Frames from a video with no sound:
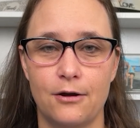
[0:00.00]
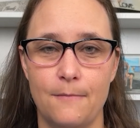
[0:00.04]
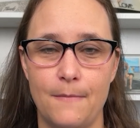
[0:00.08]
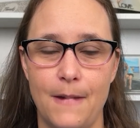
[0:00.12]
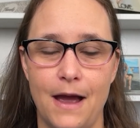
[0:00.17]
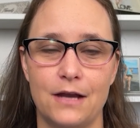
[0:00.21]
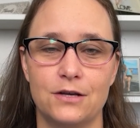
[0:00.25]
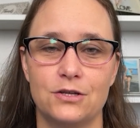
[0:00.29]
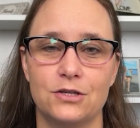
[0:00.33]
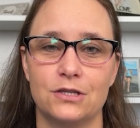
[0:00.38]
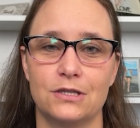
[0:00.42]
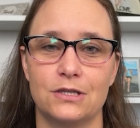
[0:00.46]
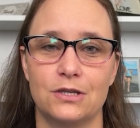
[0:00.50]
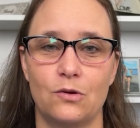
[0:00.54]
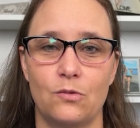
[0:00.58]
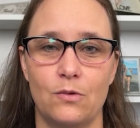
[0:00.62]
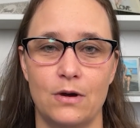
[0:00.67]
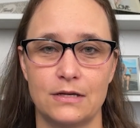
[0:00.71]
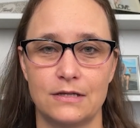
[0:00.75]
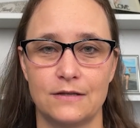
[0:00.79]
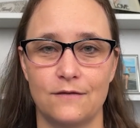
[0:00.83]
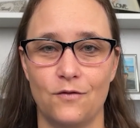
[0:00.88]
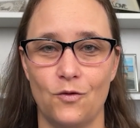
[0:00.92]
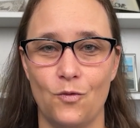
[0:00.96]
matches the
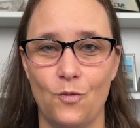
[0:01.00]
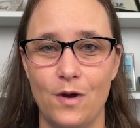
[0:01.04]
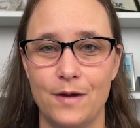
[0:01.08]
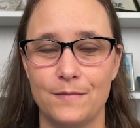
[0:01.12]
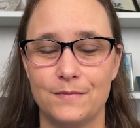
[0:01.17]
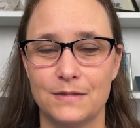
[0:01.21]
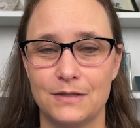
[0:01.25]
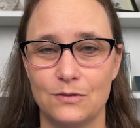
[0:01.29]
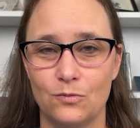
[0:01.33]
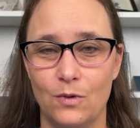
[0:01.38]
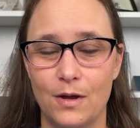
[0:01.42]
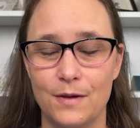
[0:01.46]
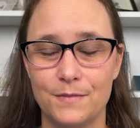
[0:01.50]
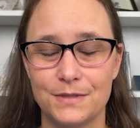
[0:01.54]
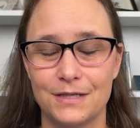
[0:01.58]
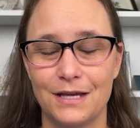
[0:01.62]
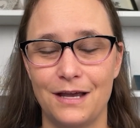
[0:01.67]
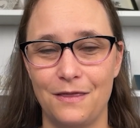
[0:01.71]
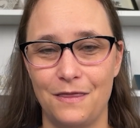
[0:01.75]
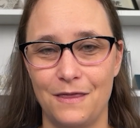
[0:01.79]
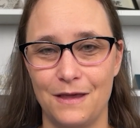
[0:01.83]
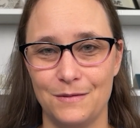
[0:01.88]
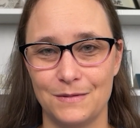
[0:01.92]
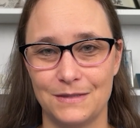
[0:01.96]
rest of the web
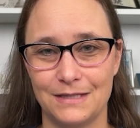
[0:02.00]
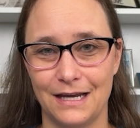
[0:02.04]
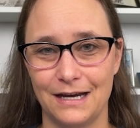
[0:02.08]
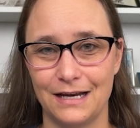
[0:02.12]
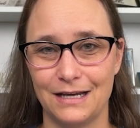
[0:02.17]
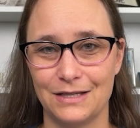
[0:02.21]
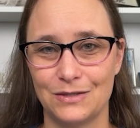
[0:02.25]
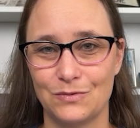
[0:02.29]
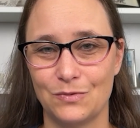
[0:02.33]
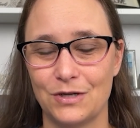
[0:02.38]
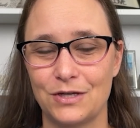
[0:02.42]
website theme settings,